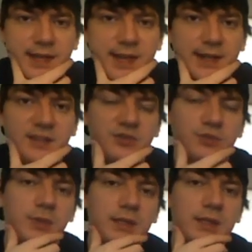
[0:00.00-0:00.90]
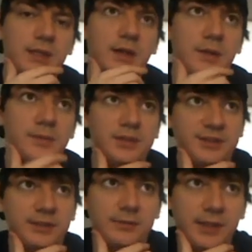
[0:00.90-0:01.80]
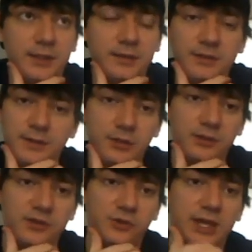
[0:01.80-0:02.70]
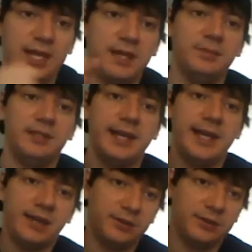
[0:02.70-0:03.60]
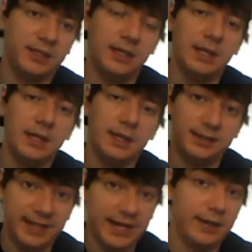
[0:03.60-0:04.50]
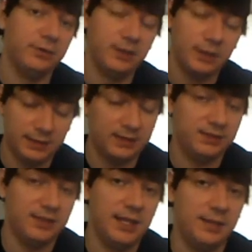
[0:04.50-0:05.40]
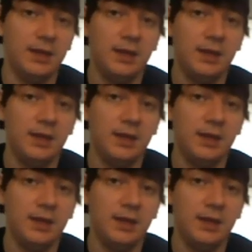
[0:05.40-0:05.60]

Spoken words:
that it's really cumbersome and difficult to aim diagonally down in this game.